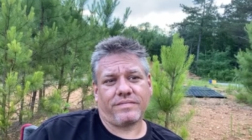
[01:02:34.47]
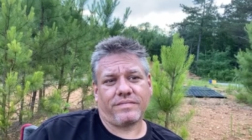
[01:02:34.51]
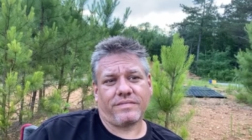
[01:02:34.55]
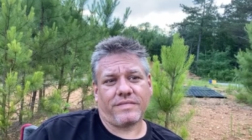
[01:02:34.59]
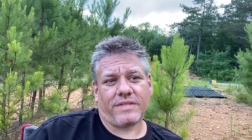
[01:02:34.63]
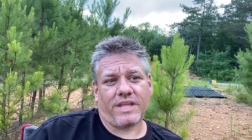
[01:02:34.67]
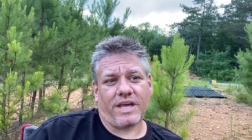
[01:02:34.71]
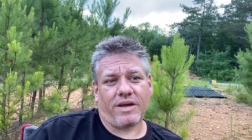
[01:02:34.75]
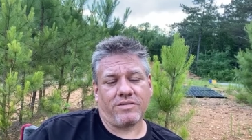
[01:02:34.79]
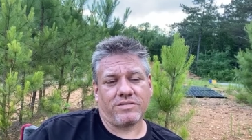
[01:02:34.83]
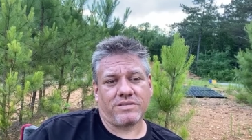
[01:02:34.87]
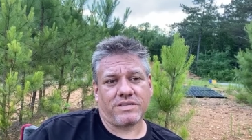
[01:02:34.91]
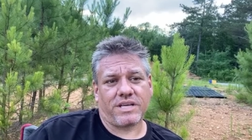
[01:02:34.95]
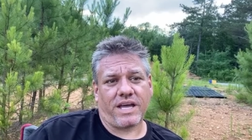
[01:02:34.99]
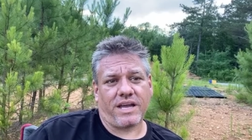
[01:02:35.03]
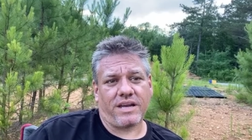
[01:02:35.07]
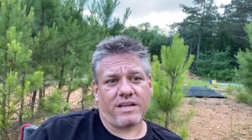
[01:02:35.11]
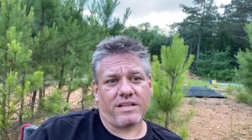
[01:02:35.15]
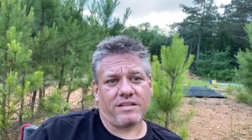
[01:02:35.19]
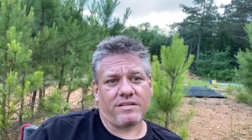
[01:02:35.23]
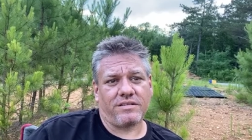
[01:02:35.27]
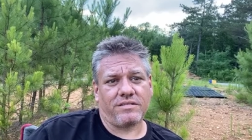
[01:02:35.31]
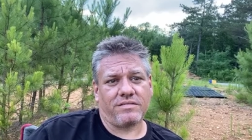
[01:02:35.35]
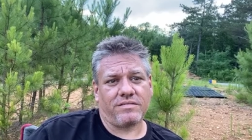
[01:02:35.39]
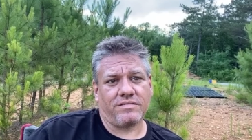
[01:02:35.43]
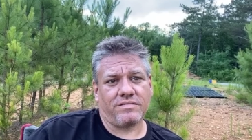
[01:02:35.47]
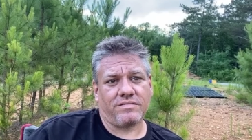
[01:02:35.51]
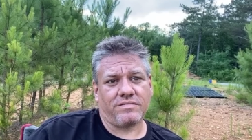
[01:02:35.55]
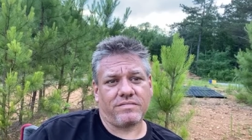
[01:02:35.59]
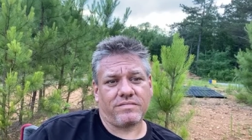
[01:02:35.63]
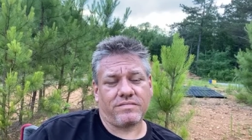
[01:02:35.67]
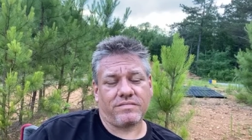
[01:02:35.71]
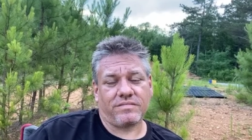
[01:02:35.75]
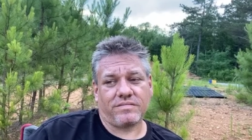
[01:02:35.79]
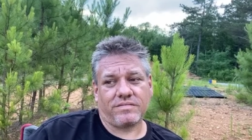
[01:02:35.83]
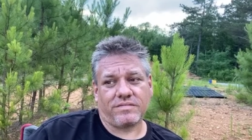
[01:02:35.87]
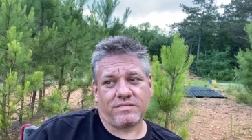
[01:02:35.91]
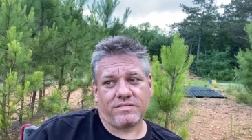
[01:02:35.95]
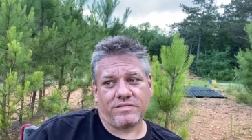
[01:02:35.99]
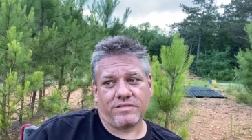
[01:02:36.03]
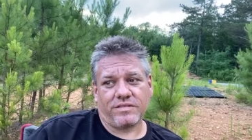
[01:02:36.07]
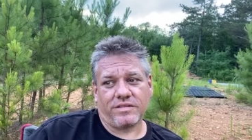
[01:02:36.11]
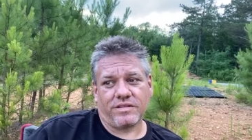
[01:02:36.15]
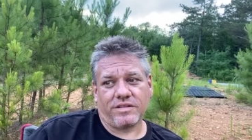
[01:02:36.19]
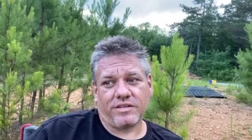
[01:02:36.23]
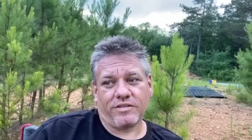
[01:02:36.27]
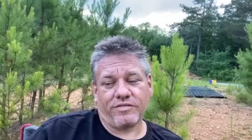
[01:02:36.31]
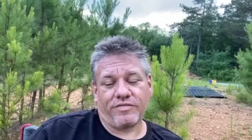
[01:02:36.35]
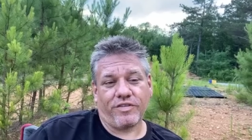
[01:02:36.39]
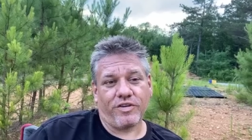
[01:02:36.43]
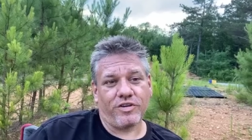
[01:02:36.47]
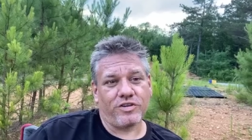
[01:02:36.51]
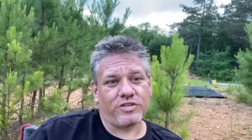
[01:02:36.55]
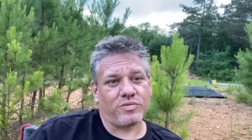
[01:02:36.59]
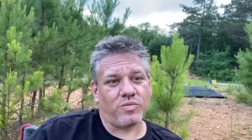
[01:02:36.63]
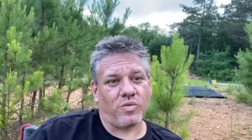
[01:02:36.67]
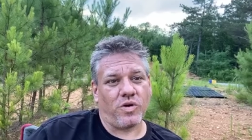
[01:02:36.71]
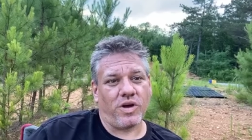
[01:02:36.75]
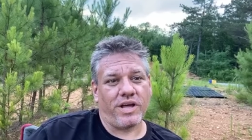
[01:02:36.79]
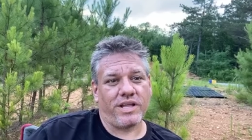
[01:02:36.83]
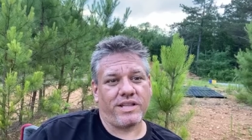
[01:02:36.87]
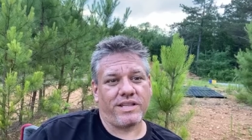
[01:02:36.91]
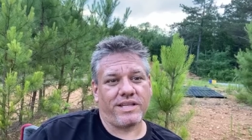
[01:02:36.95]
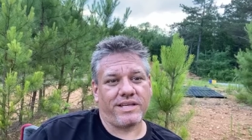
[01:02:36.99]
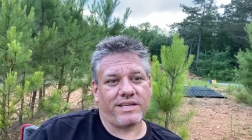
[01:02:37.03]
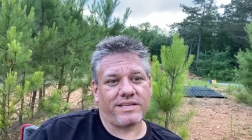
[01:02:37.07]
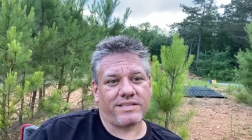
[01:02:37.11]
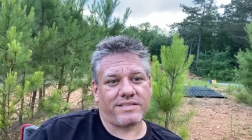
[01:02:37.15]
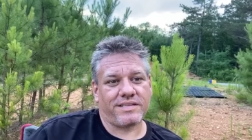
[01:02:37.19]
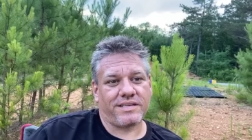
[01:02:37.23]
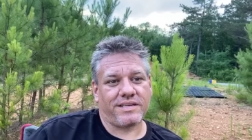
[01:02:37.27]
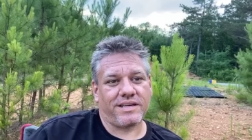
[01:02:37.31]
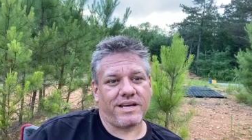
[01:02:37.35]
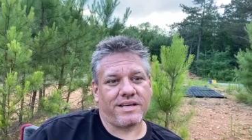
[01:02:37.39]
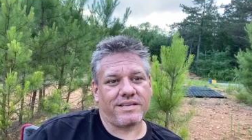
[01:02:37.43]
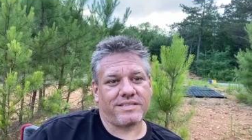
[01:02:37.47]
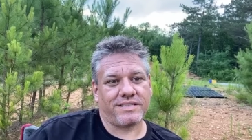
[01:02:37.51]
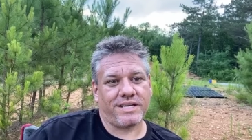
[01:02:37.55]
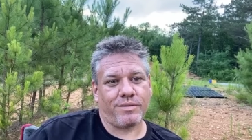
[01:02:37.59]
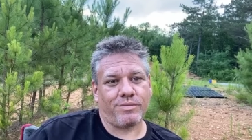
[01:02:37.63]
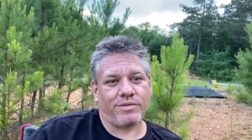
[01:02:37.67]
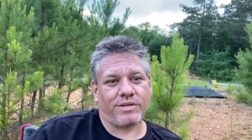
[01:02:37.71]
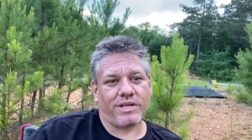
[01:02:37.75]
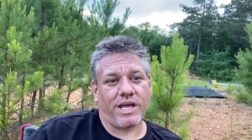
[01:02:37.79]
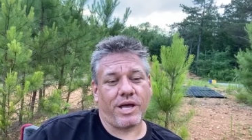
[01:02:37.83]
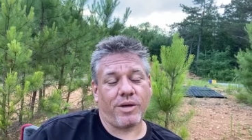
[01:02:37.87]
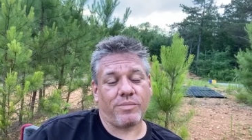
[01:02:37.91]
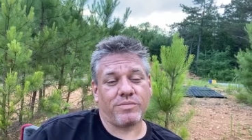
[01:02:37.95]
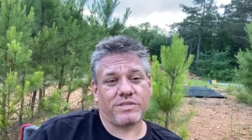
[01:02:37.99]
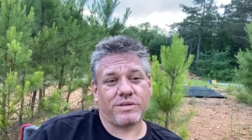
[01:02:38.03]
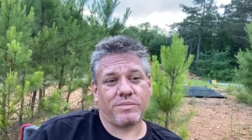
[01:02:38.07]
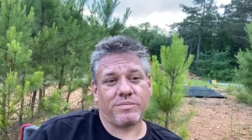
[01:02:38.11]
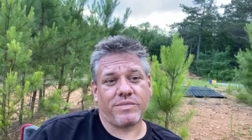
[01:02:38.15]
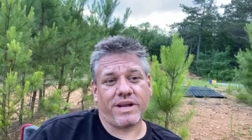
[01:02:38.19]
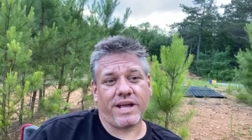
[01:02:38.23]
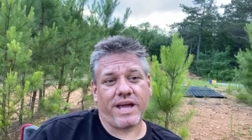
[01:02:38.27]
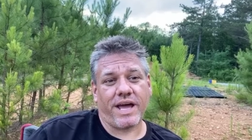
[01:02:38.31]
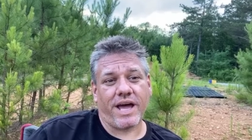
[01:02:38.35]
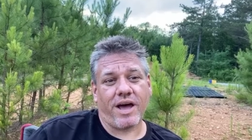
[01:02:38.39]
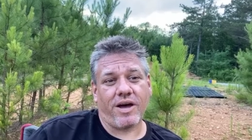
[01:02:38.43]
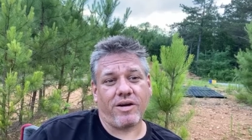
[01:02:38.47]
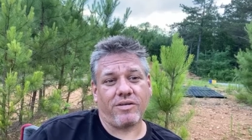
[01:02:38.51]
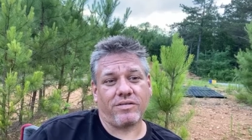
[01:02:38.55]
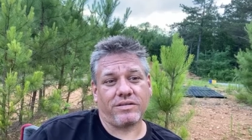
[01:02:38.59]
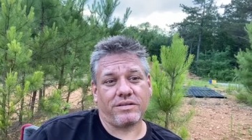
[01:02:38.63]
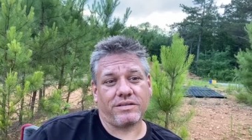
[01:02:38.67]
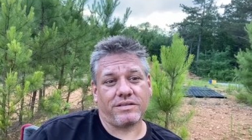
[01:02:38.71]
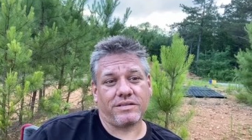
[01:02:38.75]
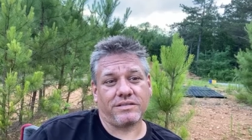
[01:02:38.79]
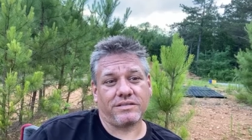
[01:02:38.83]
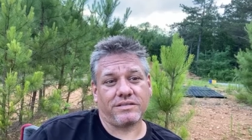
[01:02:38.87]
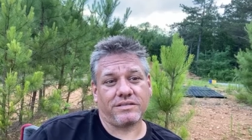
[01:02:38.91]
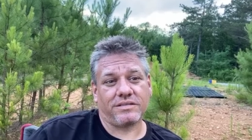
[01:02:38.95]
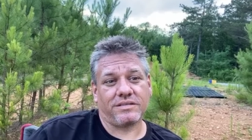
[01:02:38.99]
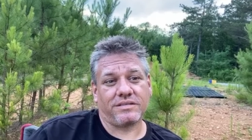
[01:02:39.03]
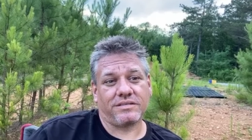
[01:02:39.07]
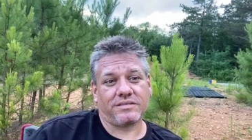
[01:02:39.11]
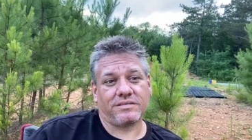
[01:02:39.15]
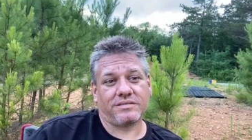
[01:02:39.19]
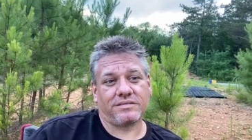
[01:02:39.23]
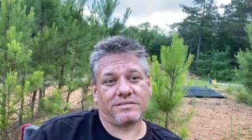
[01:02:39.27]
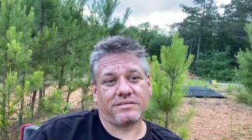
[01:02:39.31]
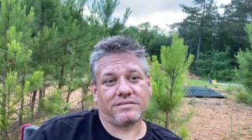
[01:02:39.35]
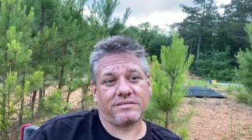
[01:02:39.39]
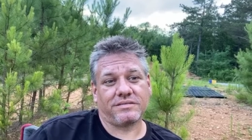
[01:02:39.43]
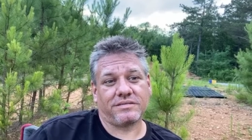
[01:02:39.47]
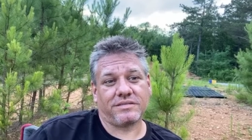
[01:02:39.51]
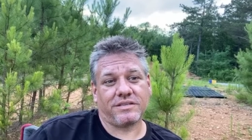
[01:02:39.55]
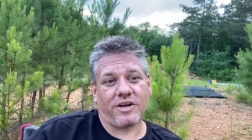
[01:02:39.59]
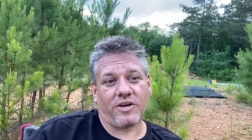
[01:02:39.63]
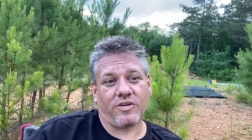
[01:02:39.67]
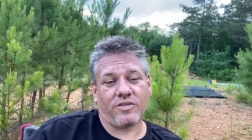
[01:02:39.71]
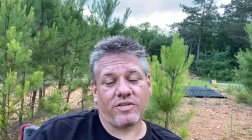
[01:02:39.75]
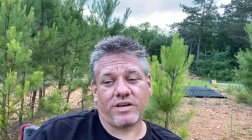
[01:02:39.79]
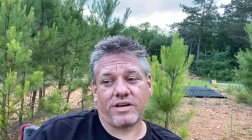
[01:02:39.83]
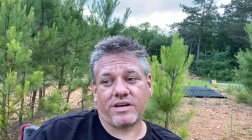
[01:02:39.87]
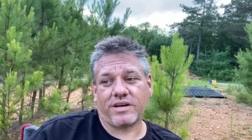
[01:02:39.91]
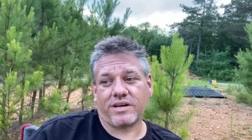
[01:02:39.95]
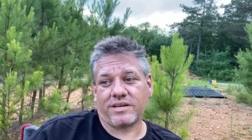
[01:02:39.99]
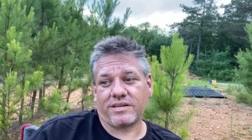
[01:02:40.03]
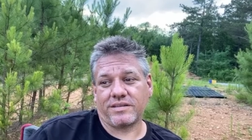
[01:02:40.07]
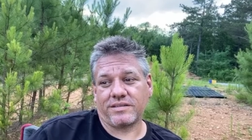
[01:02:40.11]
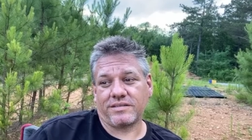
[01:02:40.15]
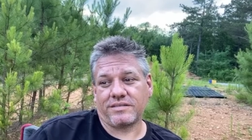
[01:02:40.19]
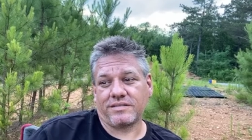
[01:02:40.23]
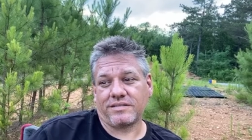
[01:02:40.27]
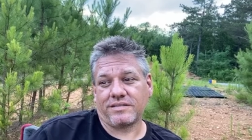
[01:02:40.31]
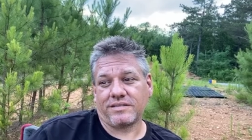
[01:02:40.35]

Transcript: That was kind of the first one that I was able to help somebody out and go there and